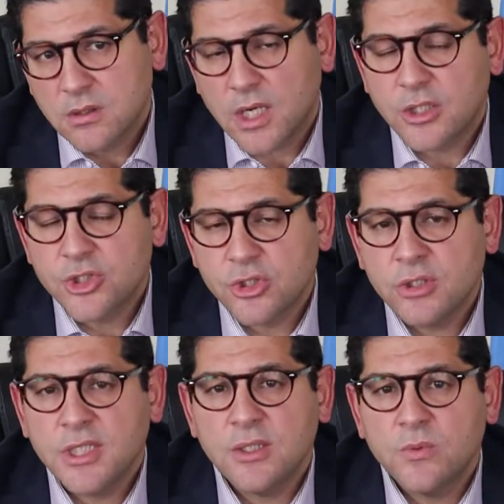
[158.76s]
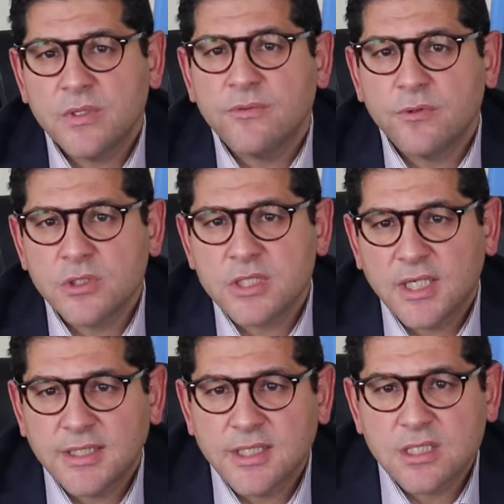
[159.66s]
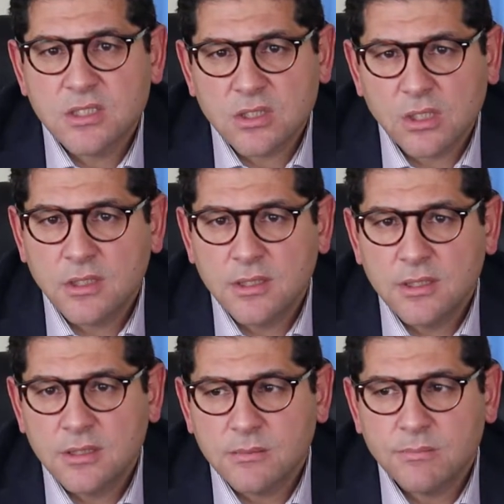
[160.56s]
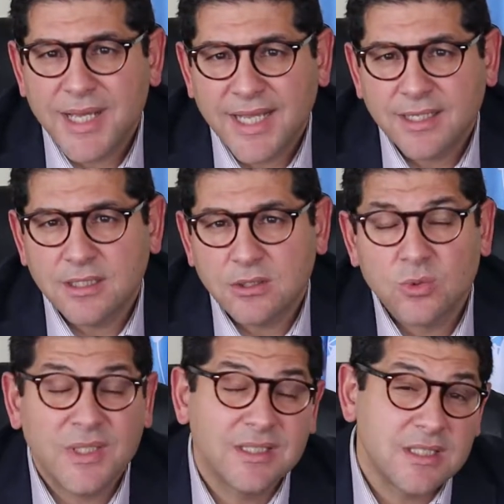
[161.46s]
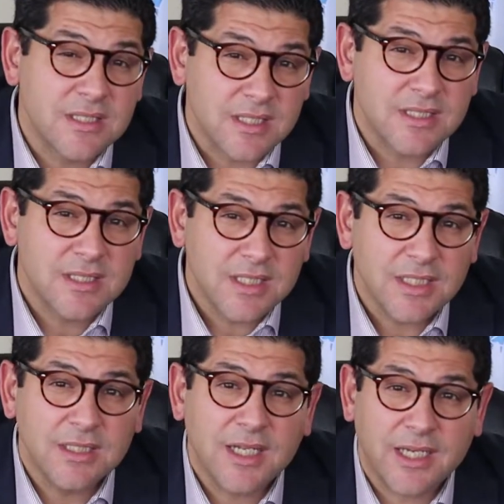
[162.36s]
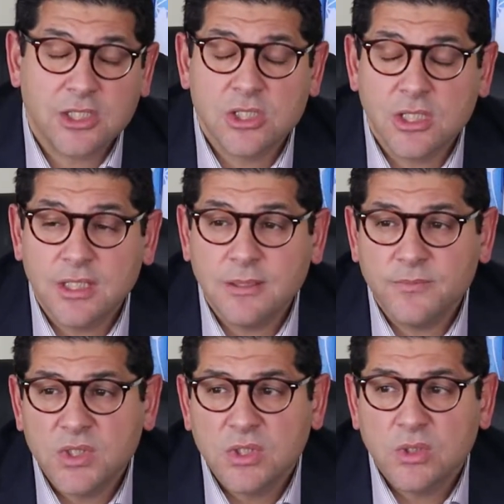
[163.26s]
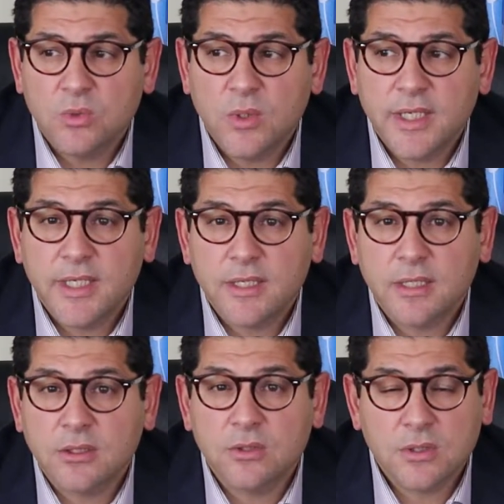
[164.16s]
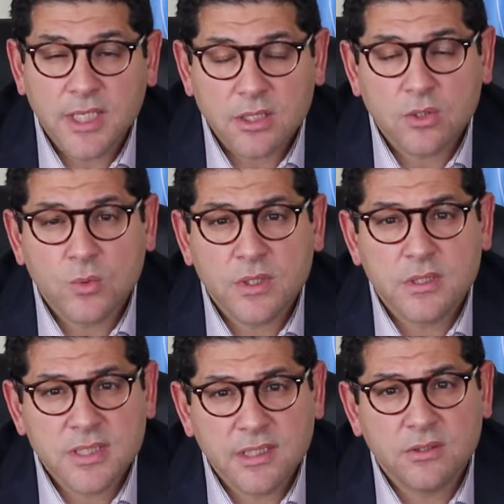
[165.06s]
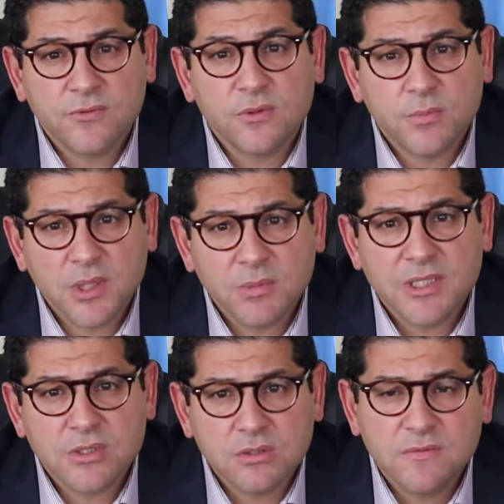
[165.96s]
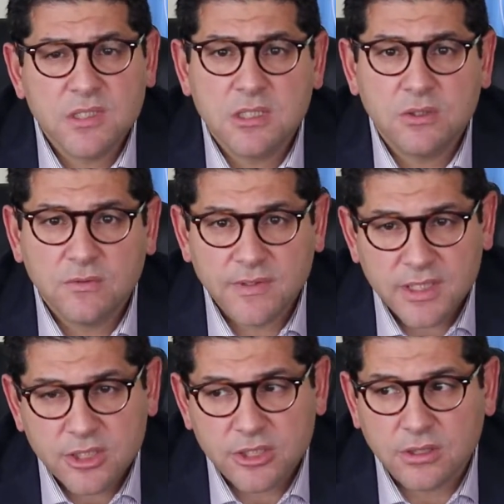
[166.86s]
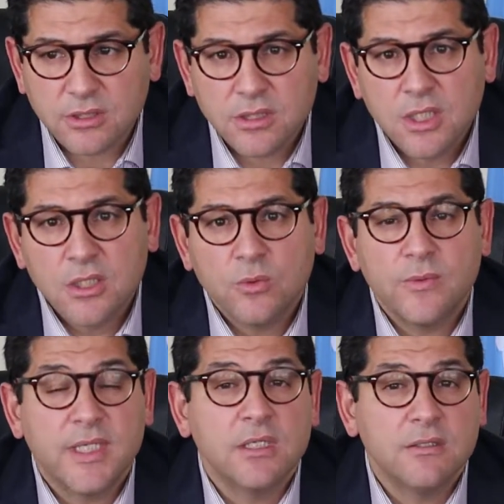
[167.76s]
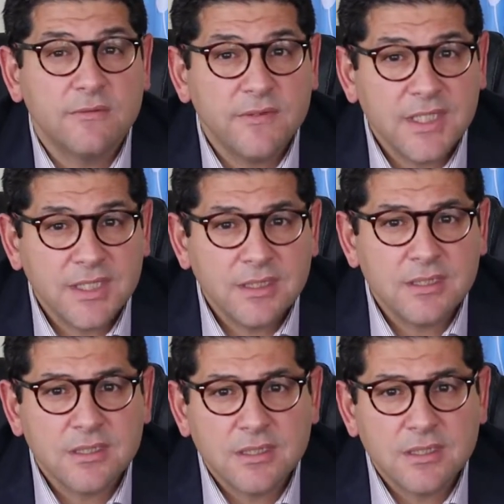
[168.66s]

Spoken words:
Our journey with foresighting started back in 2016 actually, where together with the Center for Public Service Innovation, we convened